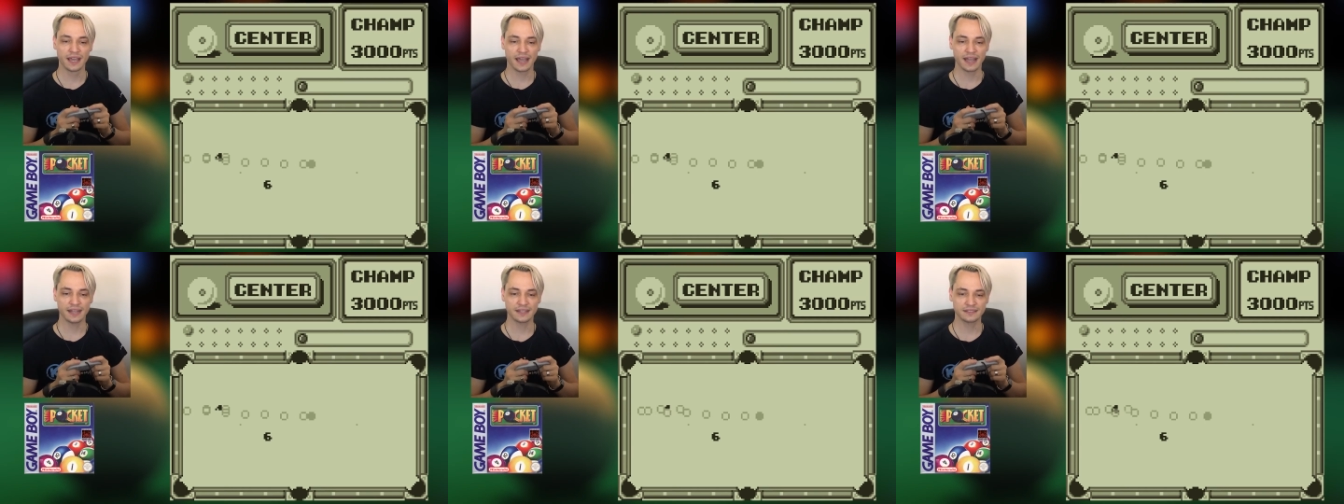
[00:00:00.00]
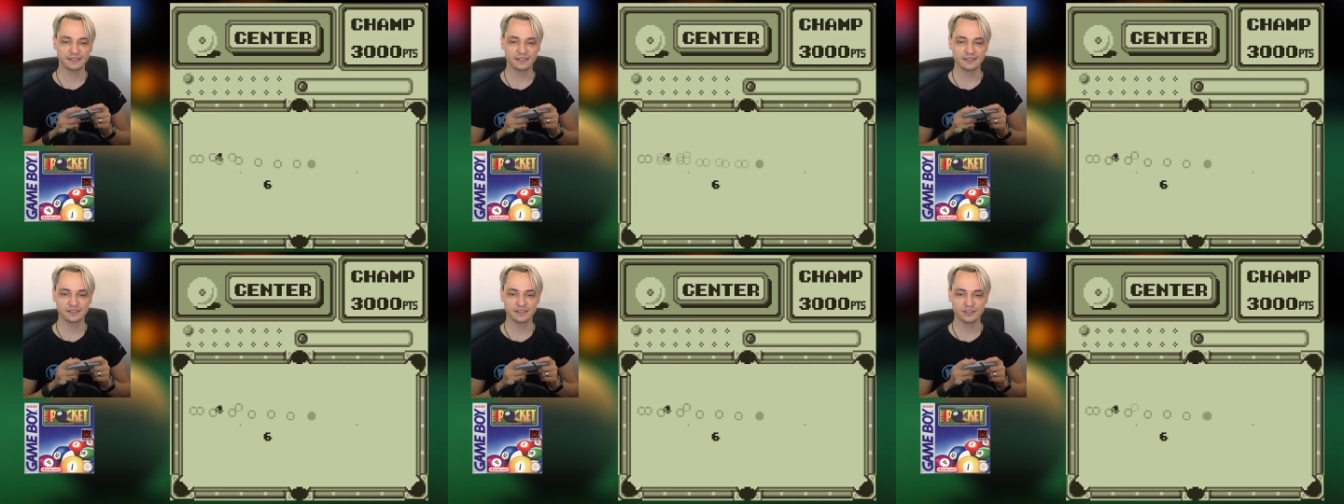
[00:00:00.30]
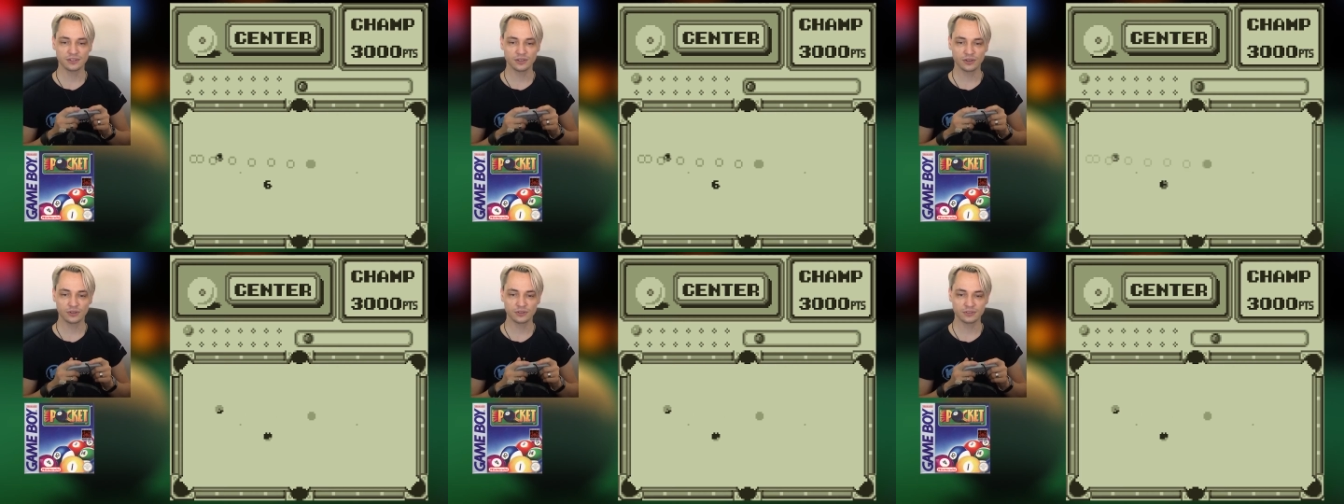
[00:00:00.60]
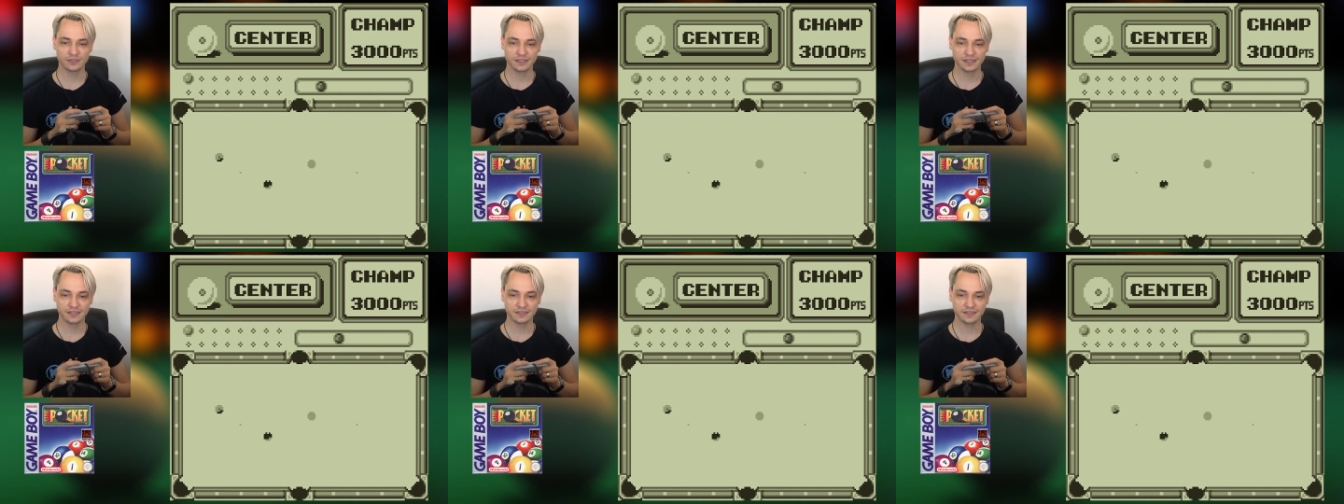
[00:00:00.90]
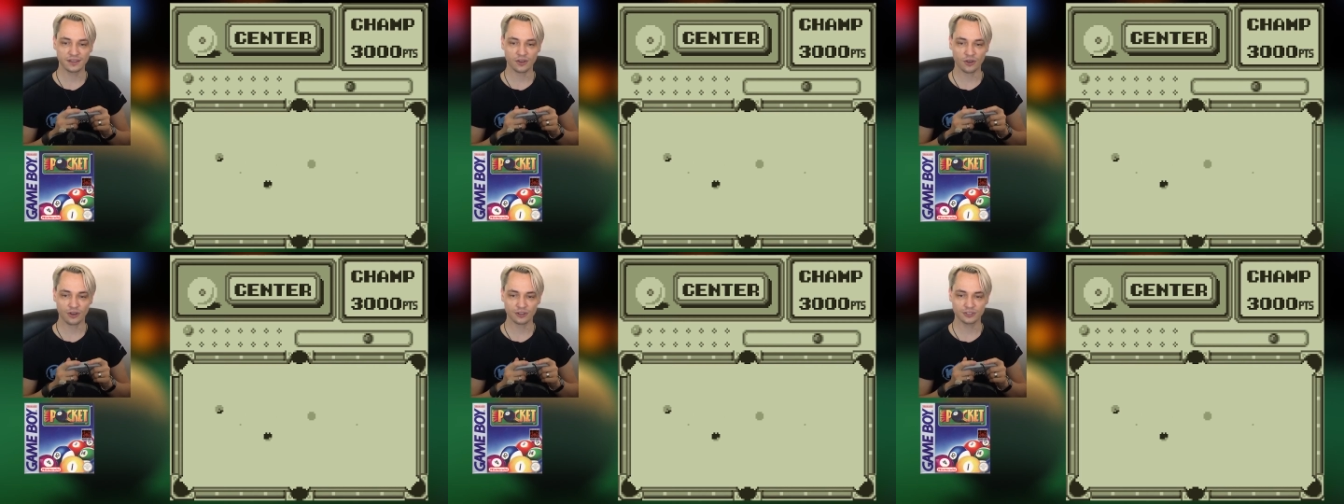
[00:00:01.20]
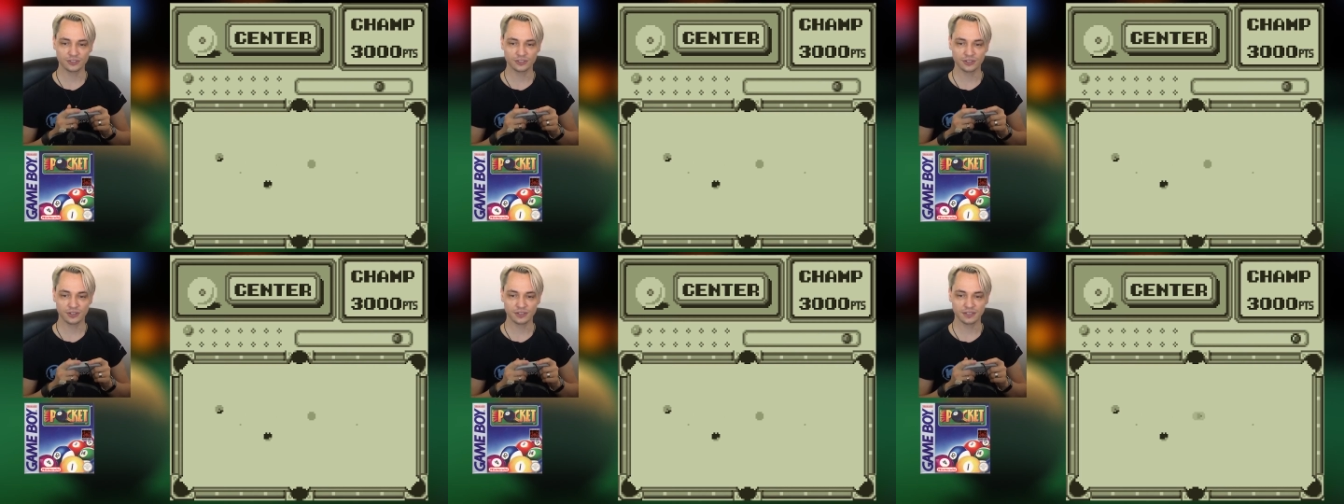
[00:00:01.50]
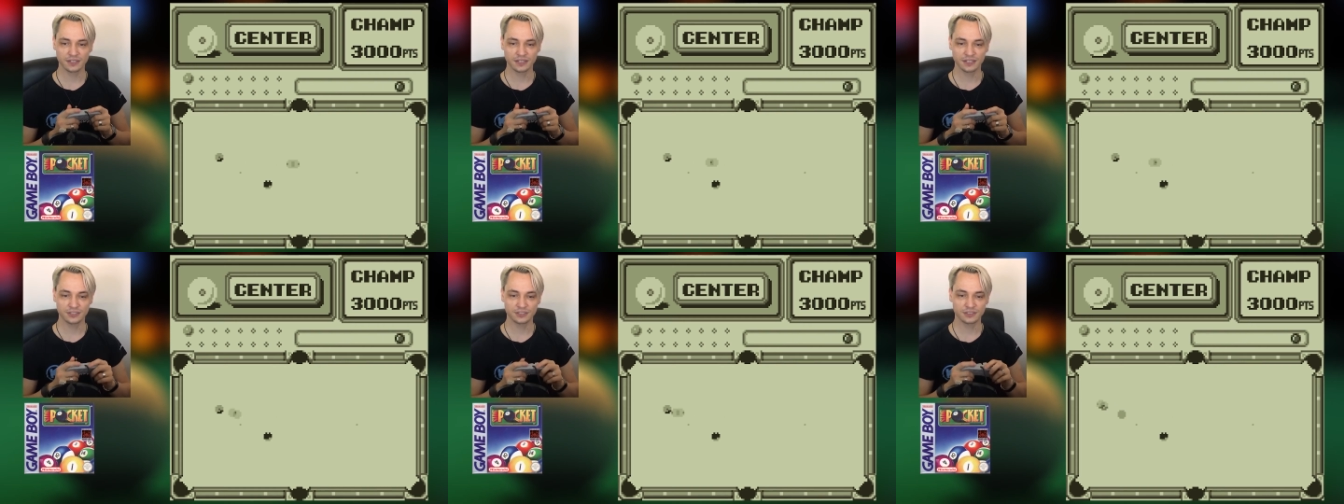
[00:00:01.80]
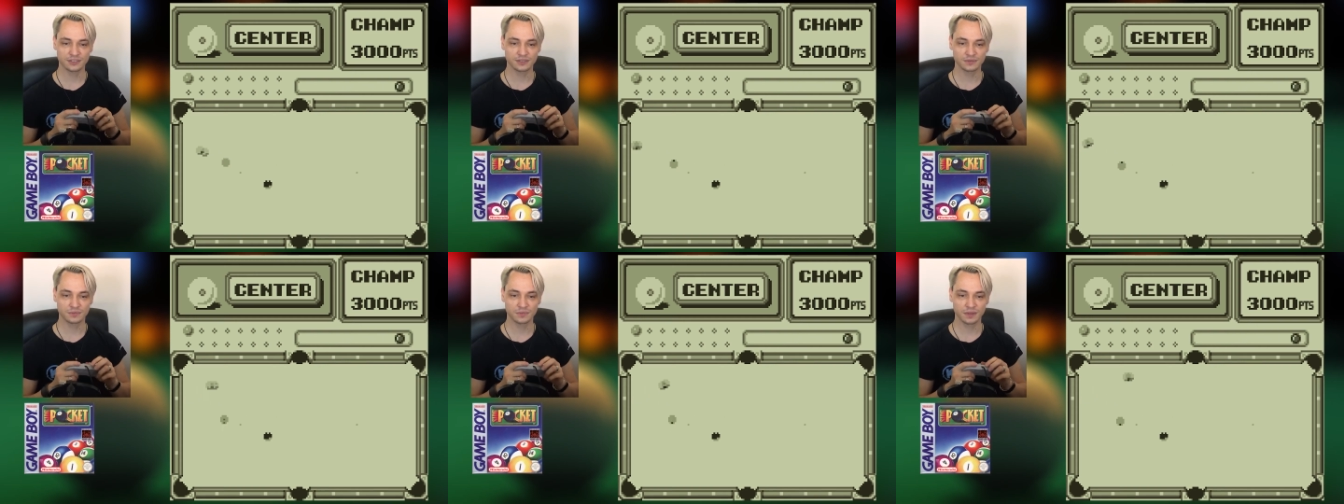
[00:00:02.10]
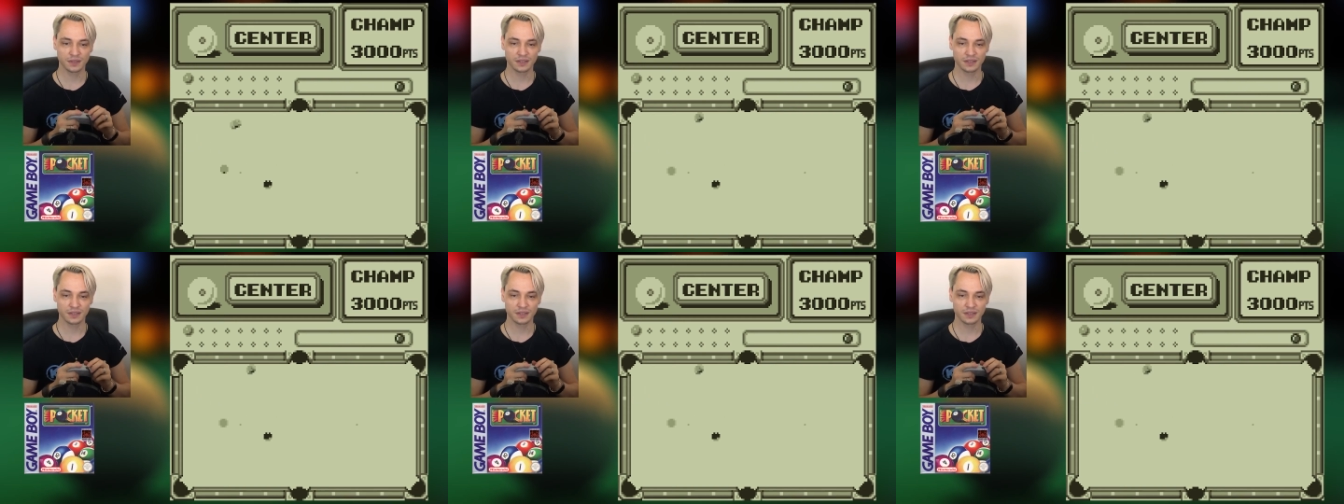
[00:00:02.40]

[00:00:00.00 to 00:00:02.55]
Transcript: and since he knows he's a hotshot, he just